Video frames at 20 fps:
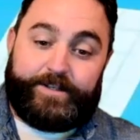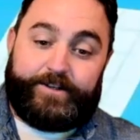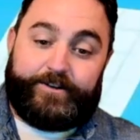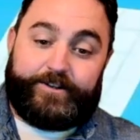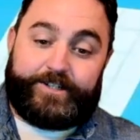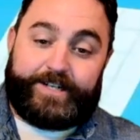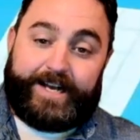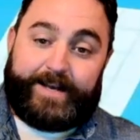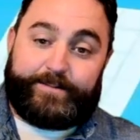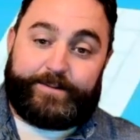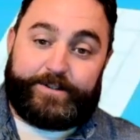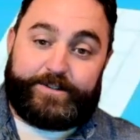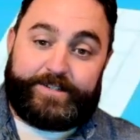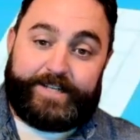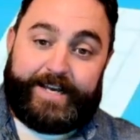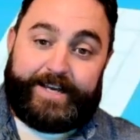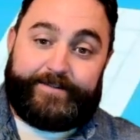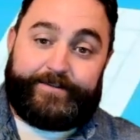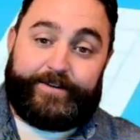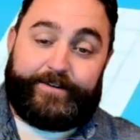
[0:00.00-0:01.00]
Your jobs are
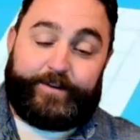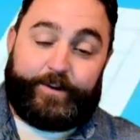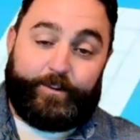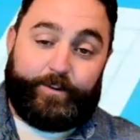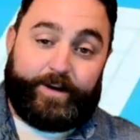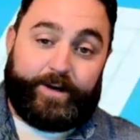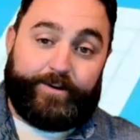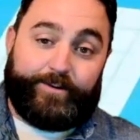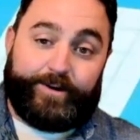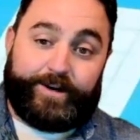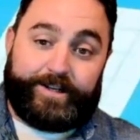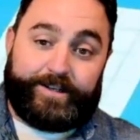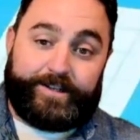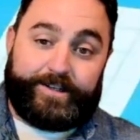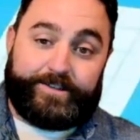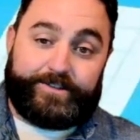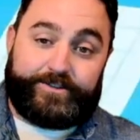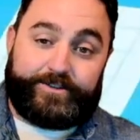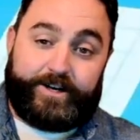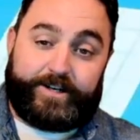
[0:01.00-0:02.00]
safe. If you want to work in
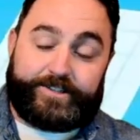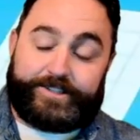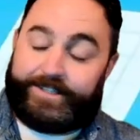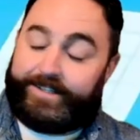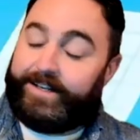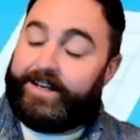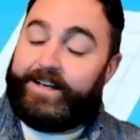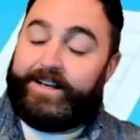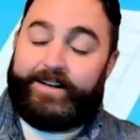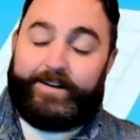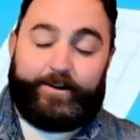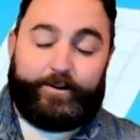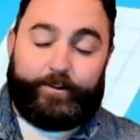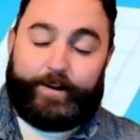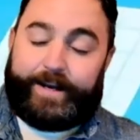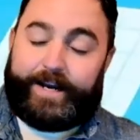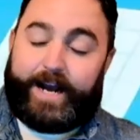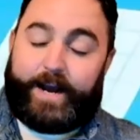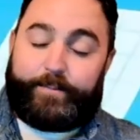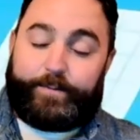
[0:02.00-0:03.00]
construction,
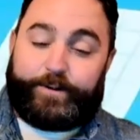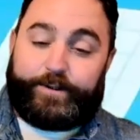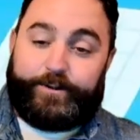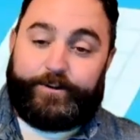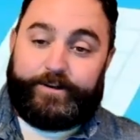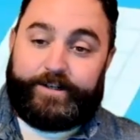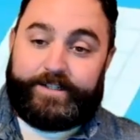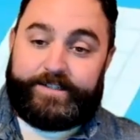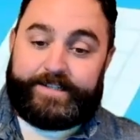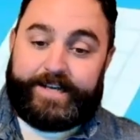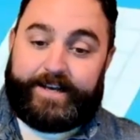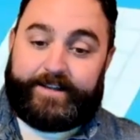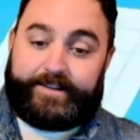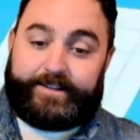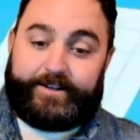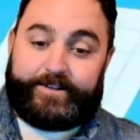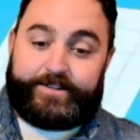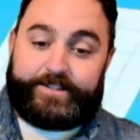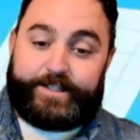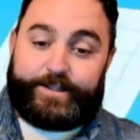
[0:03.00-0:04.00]
great opportunities out
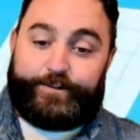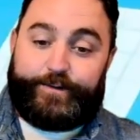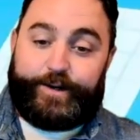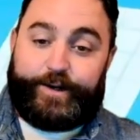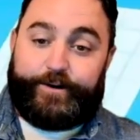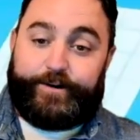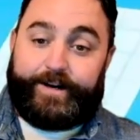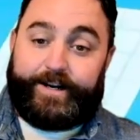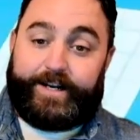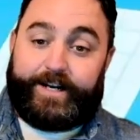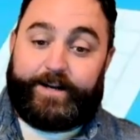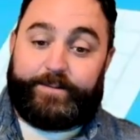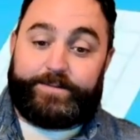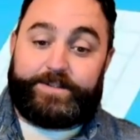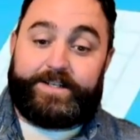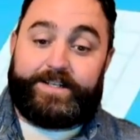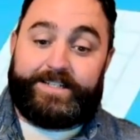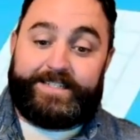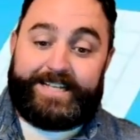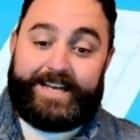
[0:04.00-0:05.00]
there, six-figure
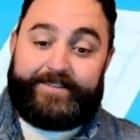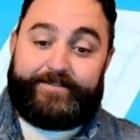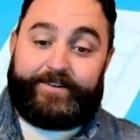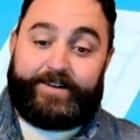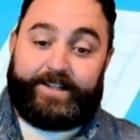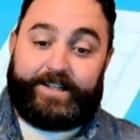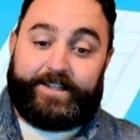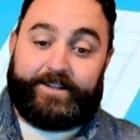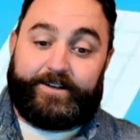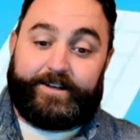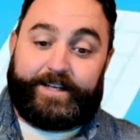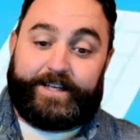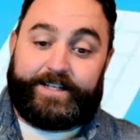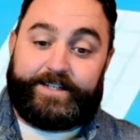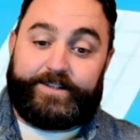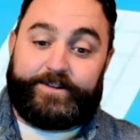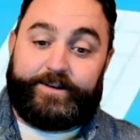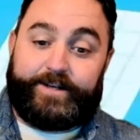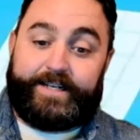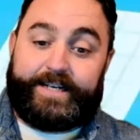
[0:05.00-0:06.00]
incomes, definitely look
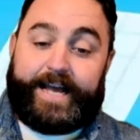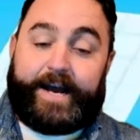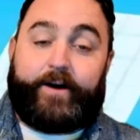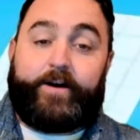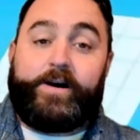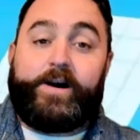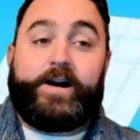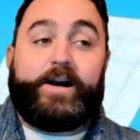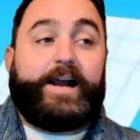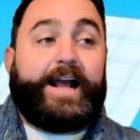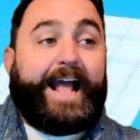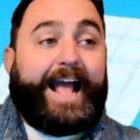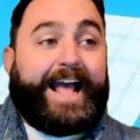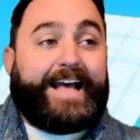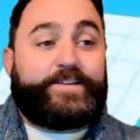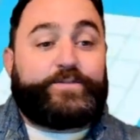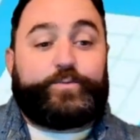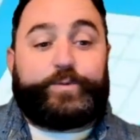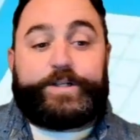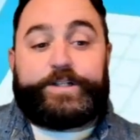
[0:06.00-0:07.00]
into it. Now,
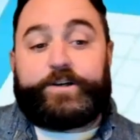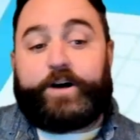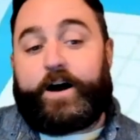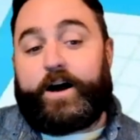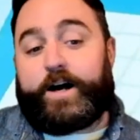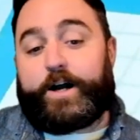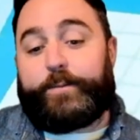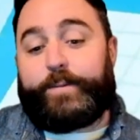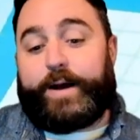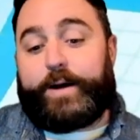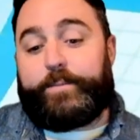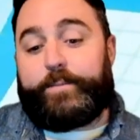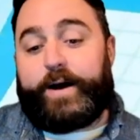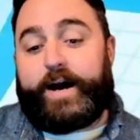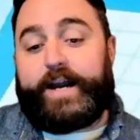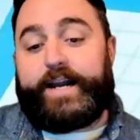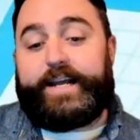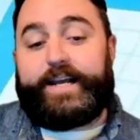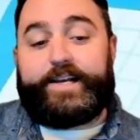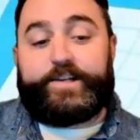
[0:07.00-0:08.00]
as we talk about
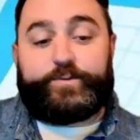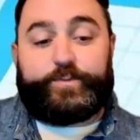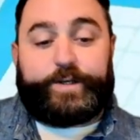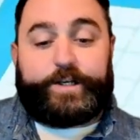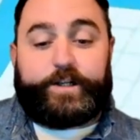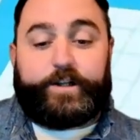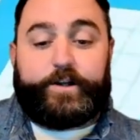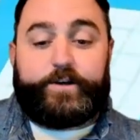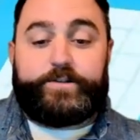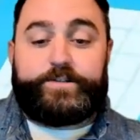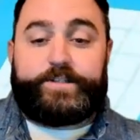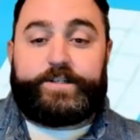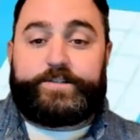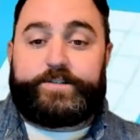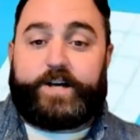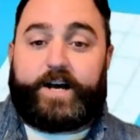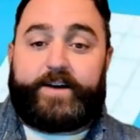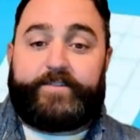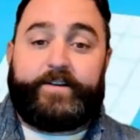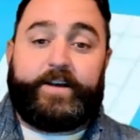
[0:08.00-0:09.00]
mining, as we close
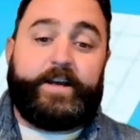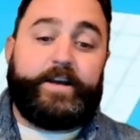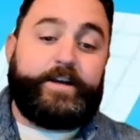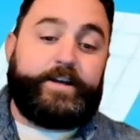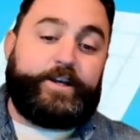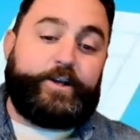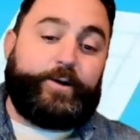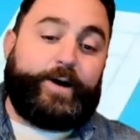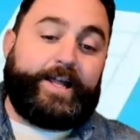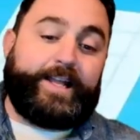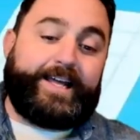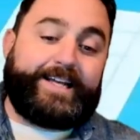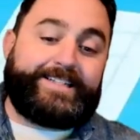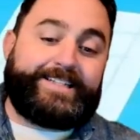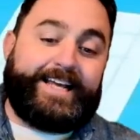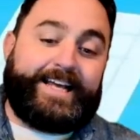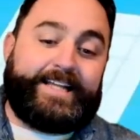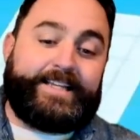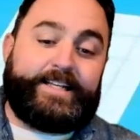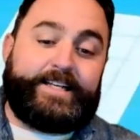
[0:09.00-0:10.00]
this off, you know, I like
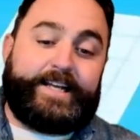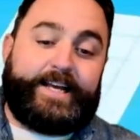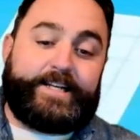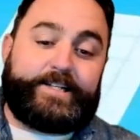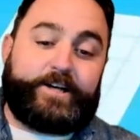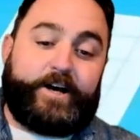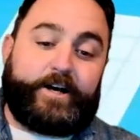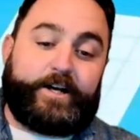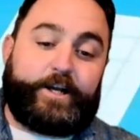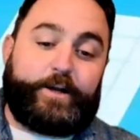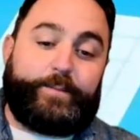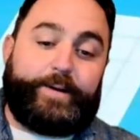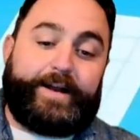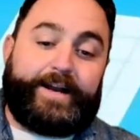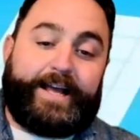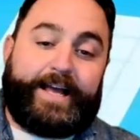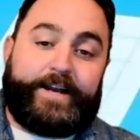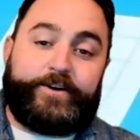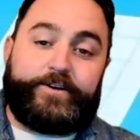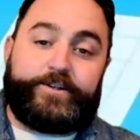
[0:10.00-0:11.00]
to end the day talking
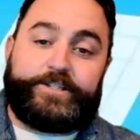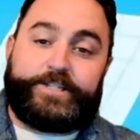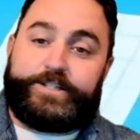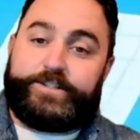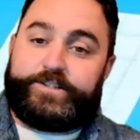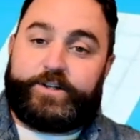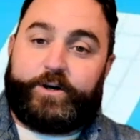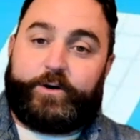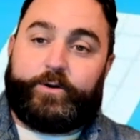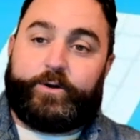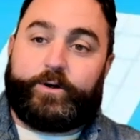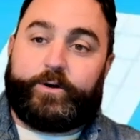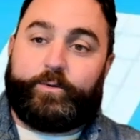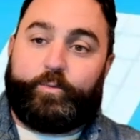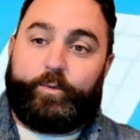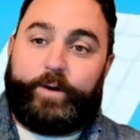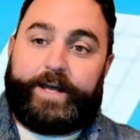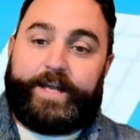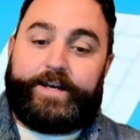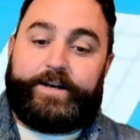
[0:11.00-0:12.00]
about energy, solar,
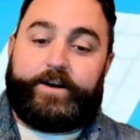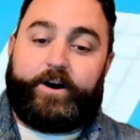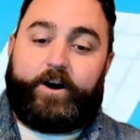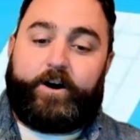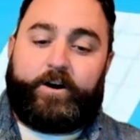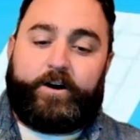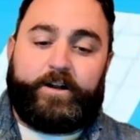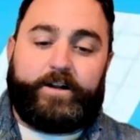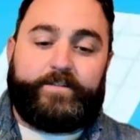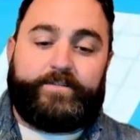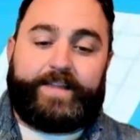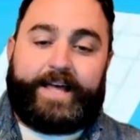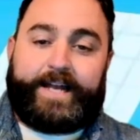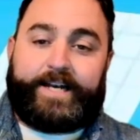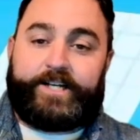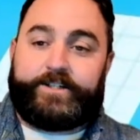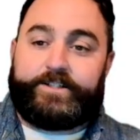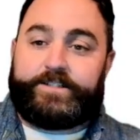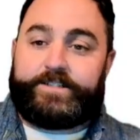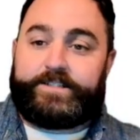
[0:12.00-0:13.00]
wind, all of
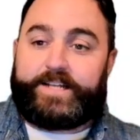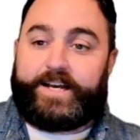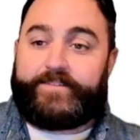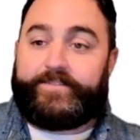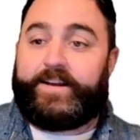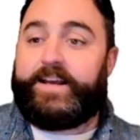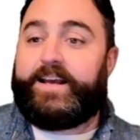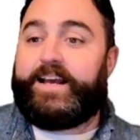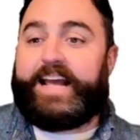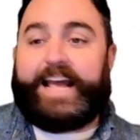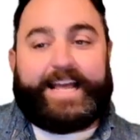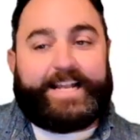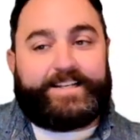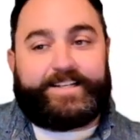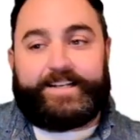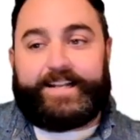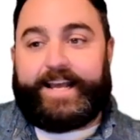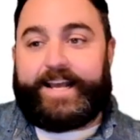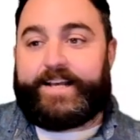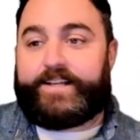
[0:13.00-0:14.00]
that stuff. And
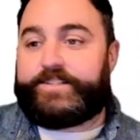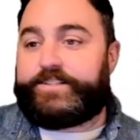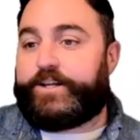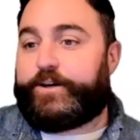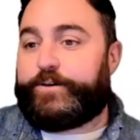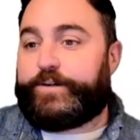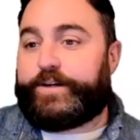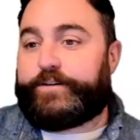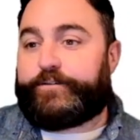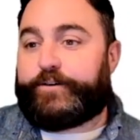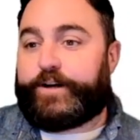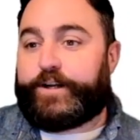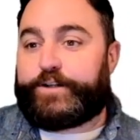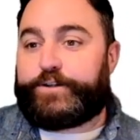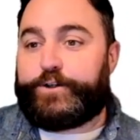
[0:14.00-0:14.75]
today is no different.